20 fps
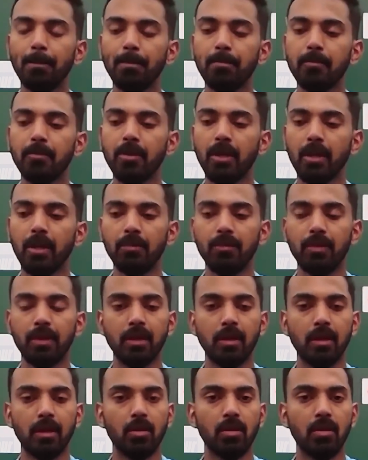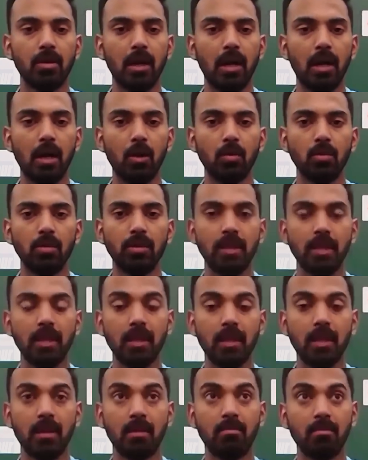trying to figure out how
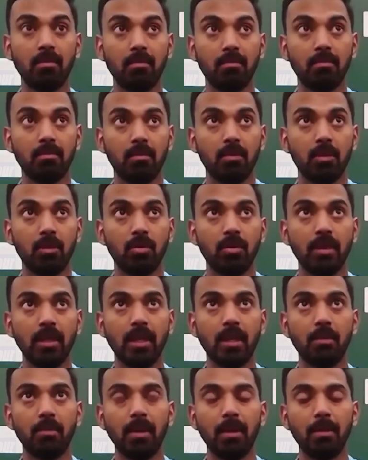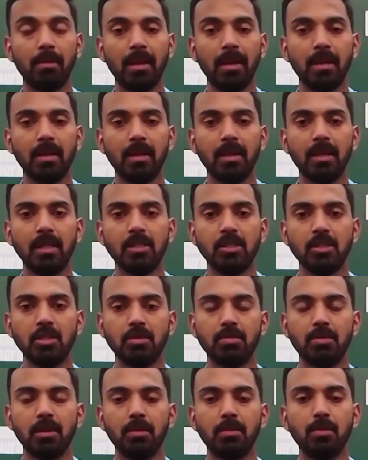they can play against
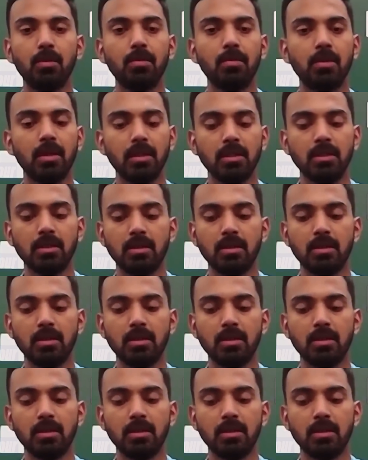just people,